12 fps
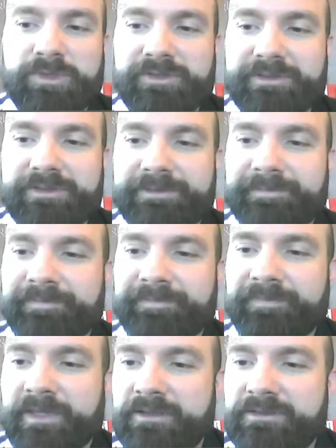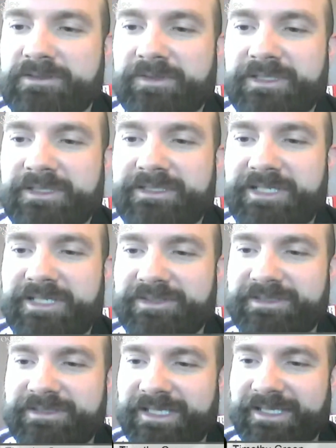world. So the teacher
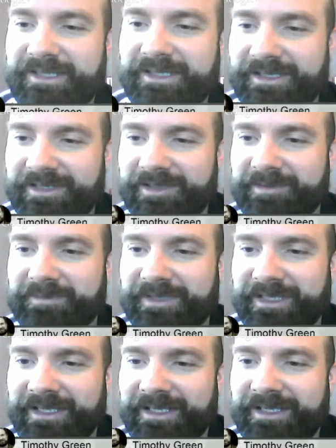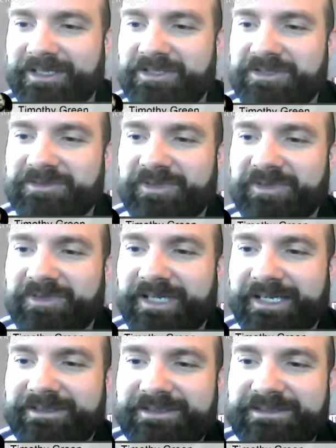said that he should
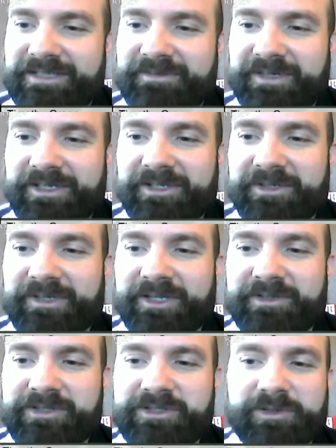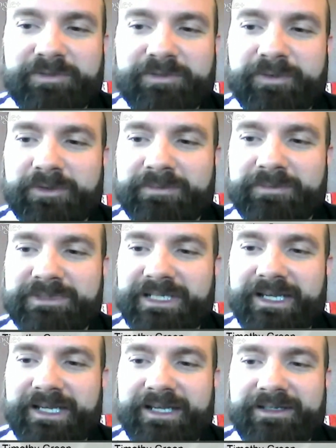write senryu and other short forms
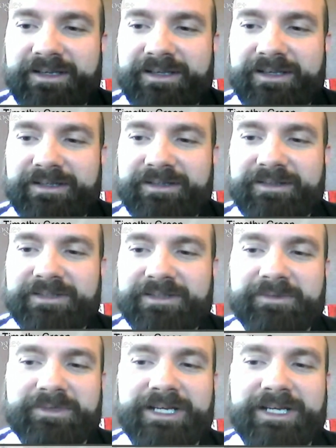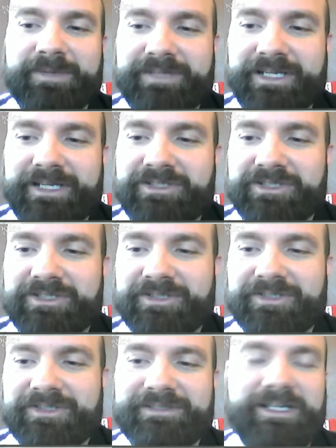and that were not about nature
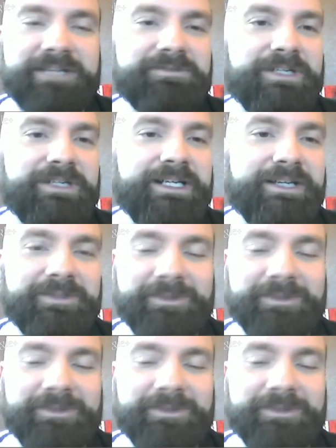and not write haiku.